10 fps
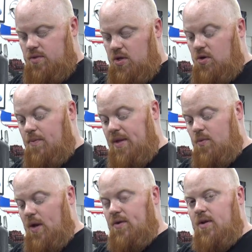you know, it'll be
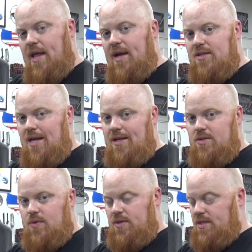welded on the outside
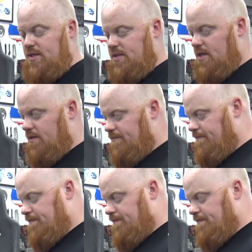as well as the inside.